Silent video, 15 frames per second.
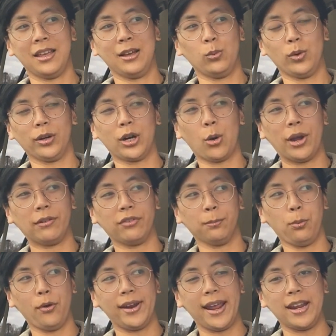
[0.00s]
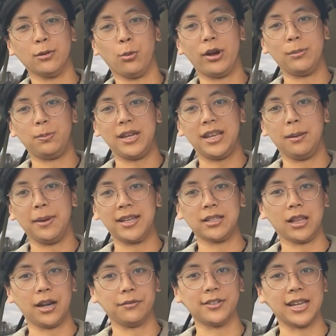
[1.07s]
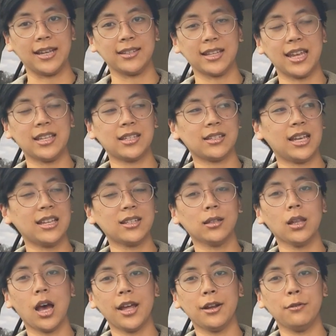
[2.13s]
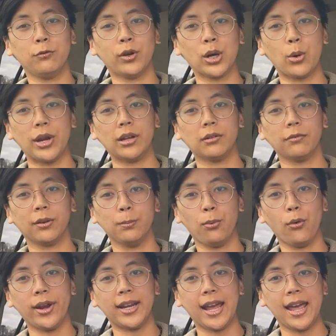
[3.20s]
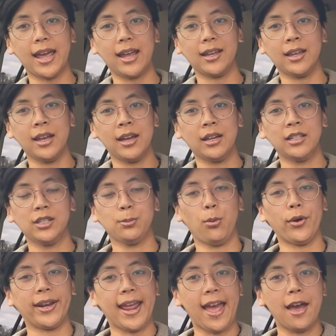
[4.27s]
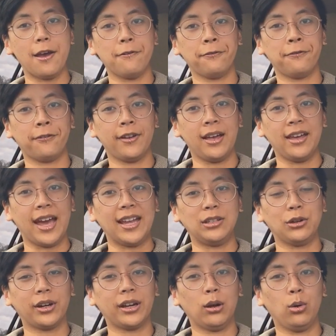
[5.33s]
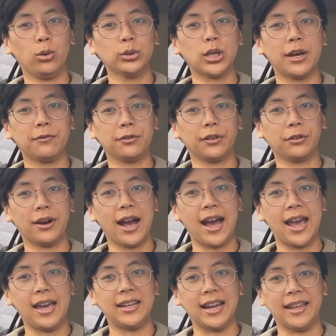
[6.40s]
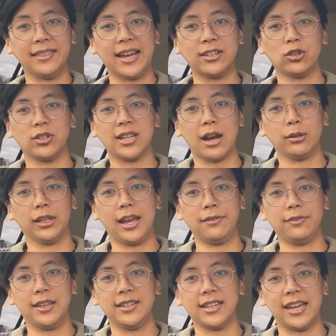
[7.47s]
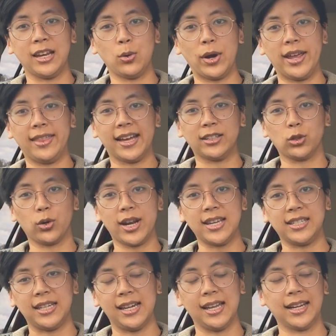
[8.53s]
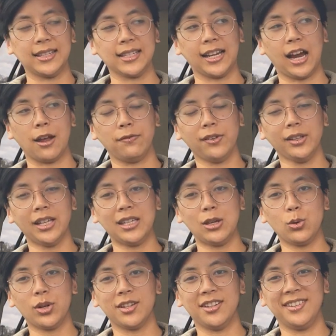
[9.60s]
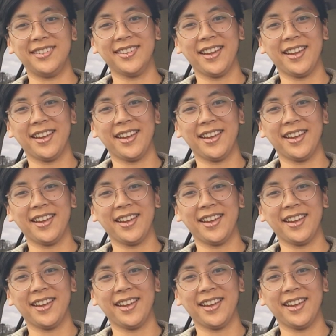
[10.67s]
we're going from point A to point B and it makes a lot of sense. It's a lot of, we're going from point A to point F and you're going to hold on for the ride and that's just how life is anyway. That's crazy. And it's like, I feel like you could